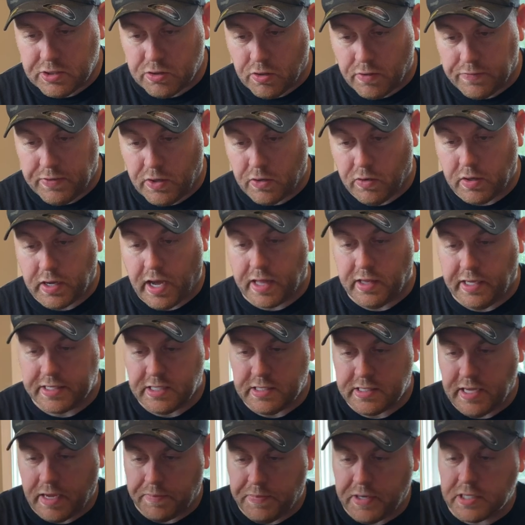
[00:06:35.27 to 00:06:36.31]
So, you know, I like
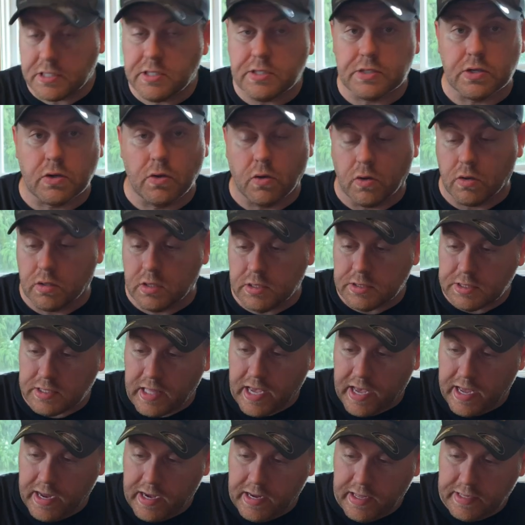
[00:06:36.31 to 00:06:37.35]
to take pictures of corals
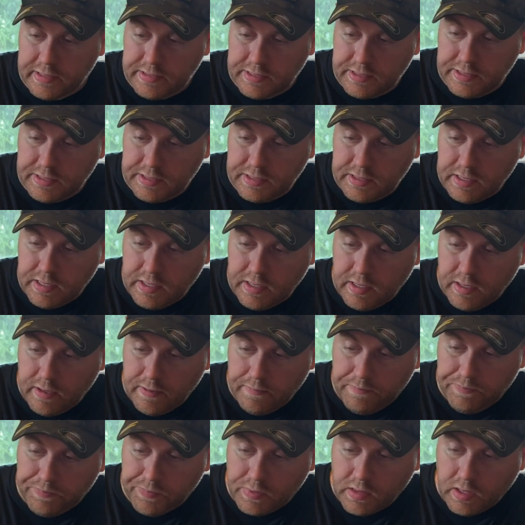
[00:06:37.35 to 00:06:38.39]
that it's
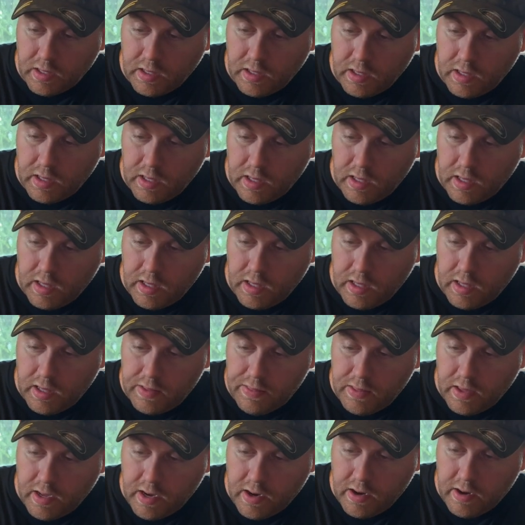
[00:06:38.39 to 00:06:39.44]

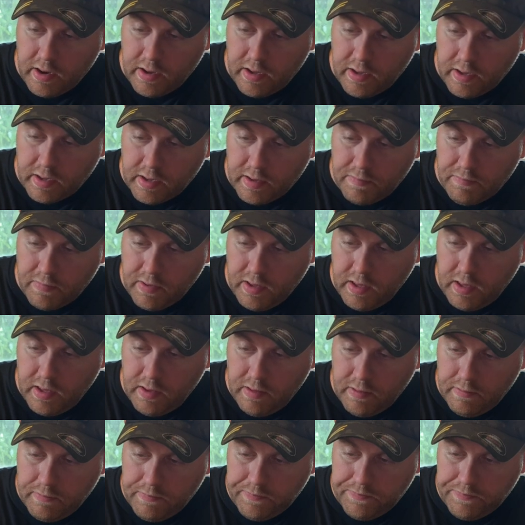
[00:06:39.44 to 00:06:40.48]
in the area it can be.